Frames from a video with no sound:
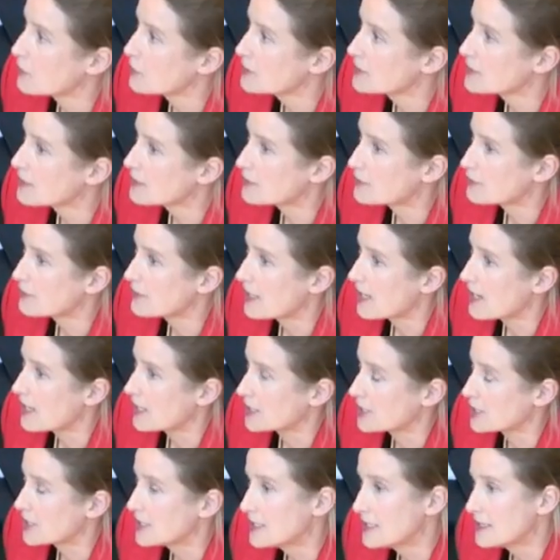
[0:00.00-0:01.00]
Kloster's
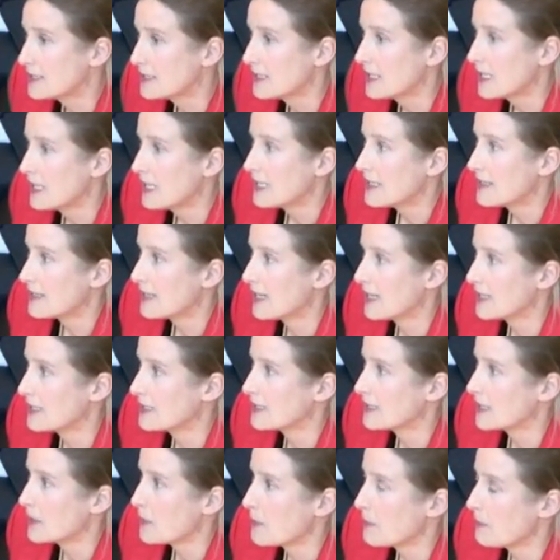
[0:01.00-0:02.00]
reaction
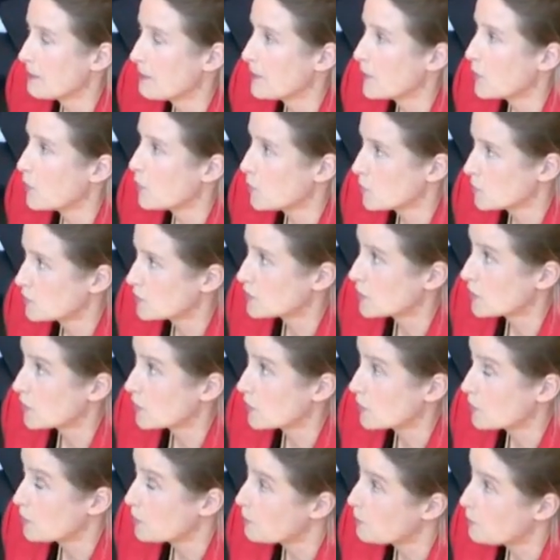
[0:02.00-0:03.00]
that
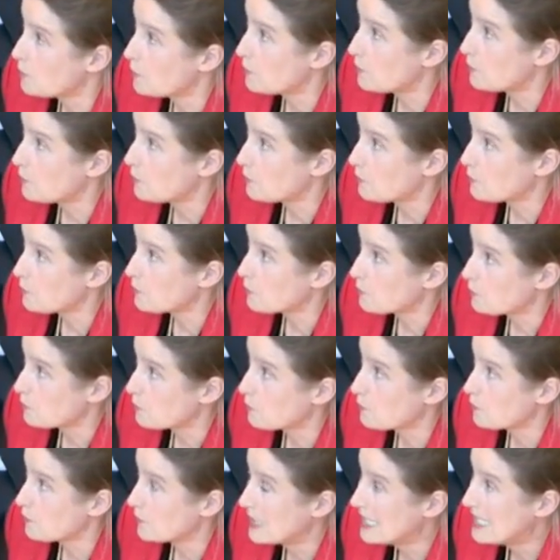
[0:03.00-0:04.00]
also
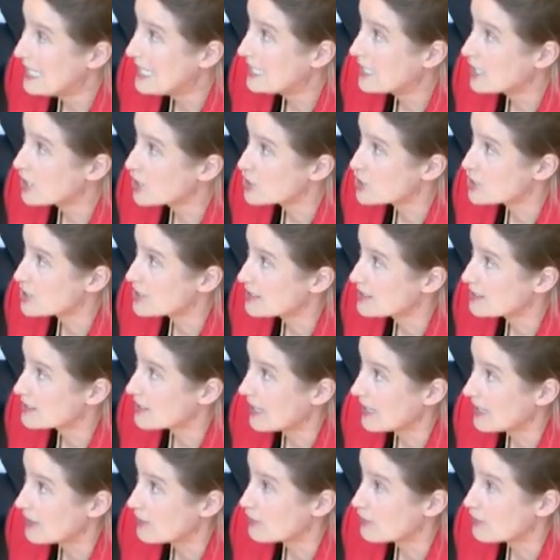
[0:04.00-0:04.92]
leakages